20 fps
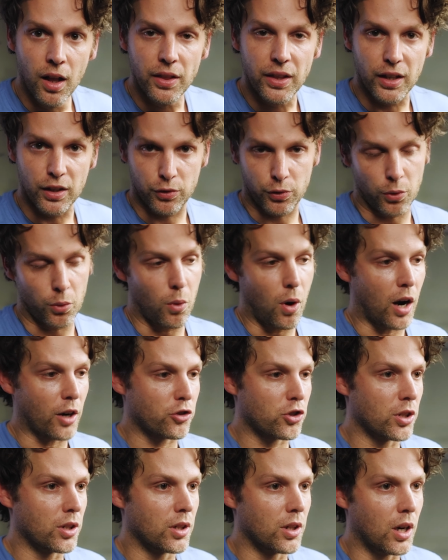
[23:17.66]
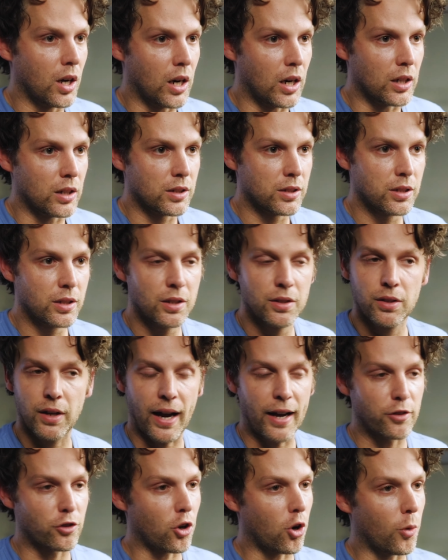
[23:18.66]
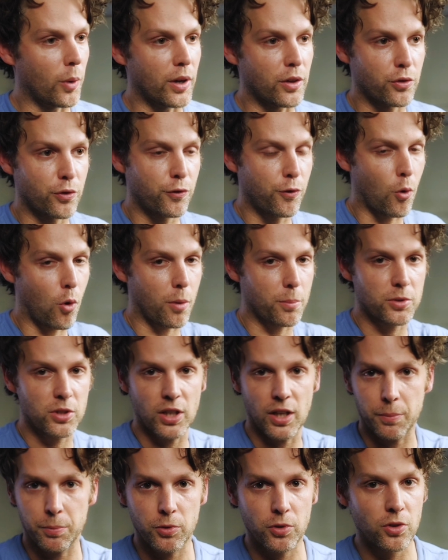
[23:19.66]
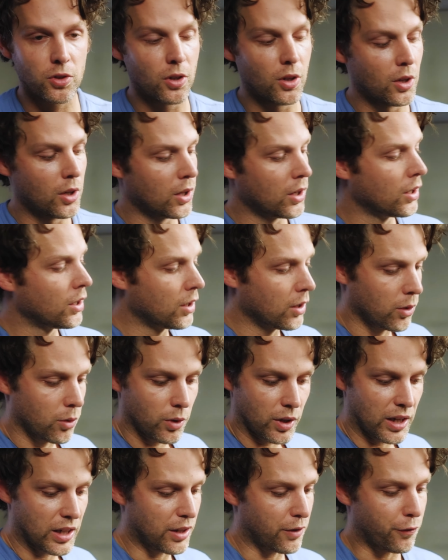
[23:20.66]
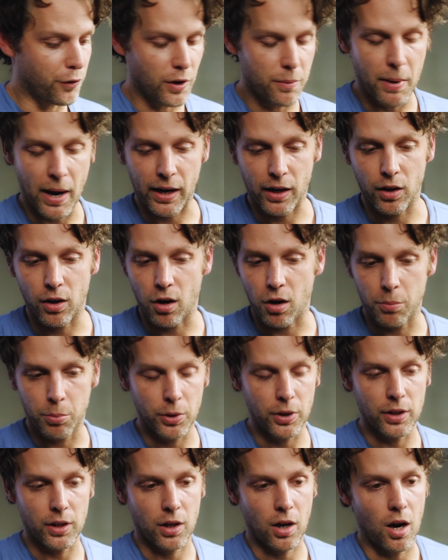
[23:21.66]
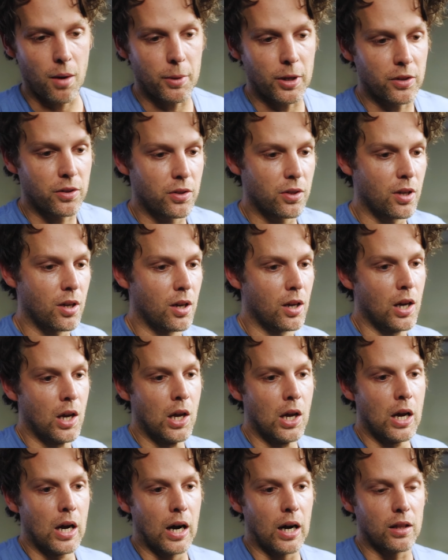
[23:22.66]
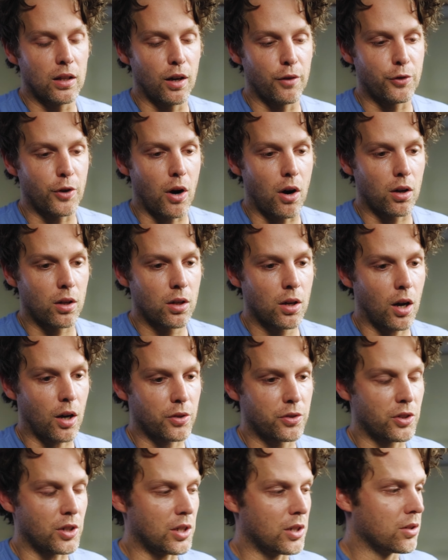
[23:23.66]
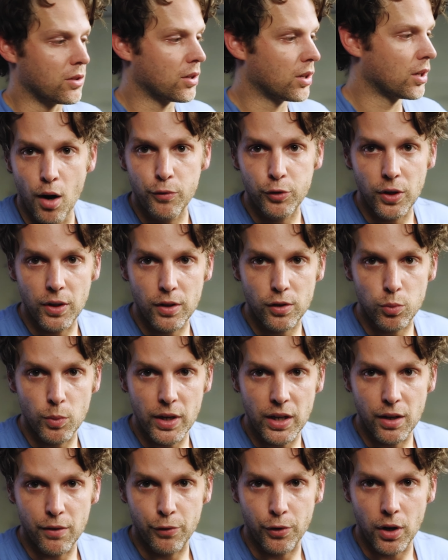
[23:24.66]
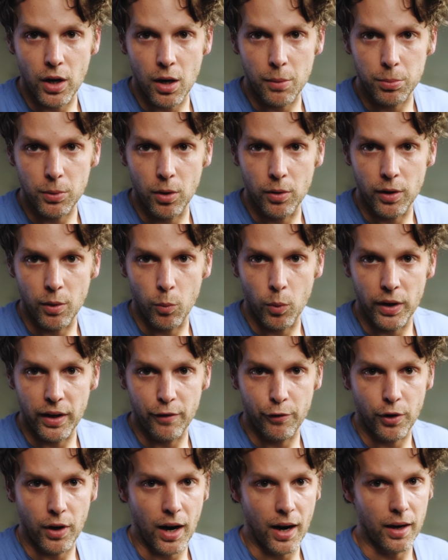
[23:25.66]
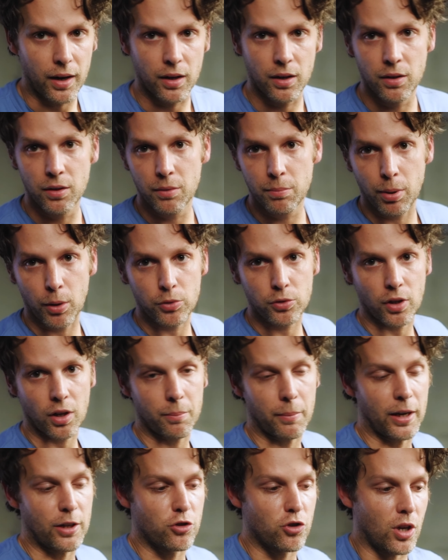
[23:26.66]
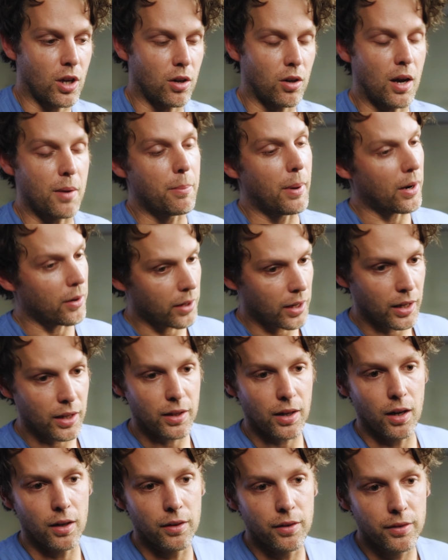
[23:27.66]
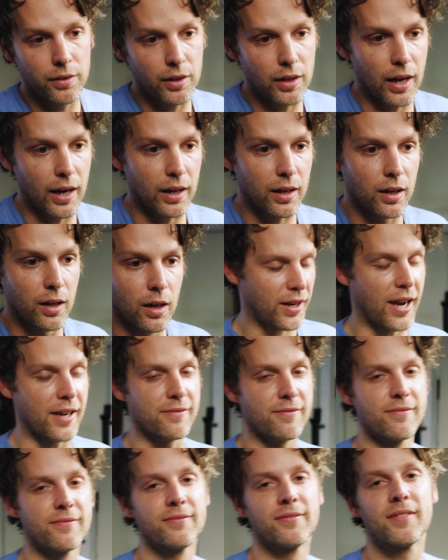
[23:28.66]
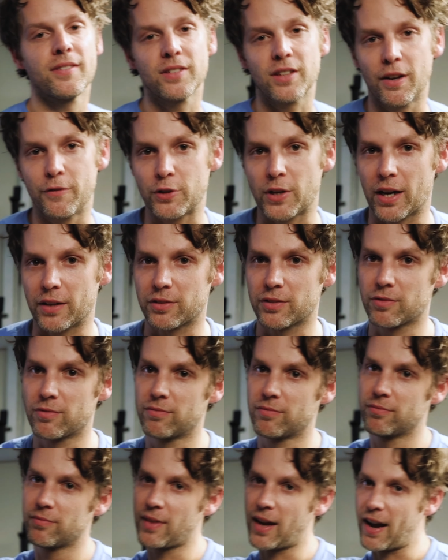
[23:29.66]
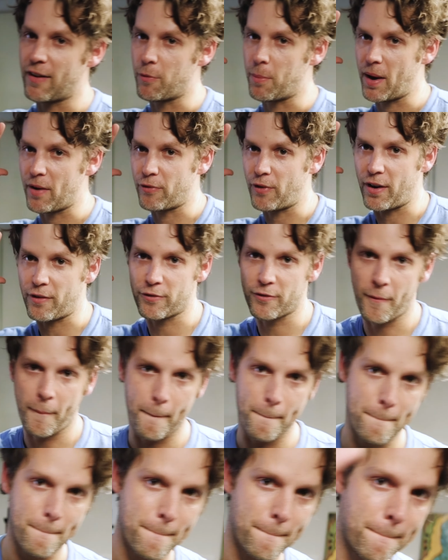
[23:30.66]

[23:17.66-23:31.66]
Thanks for watching. As always, form tips, any feedback at all, put it in the comments. I love y'all. I'll see you hopefully this weekend for an upload, and whatever I post on main channel, I better get it done today. Hey, love you guys. Have a bye 5.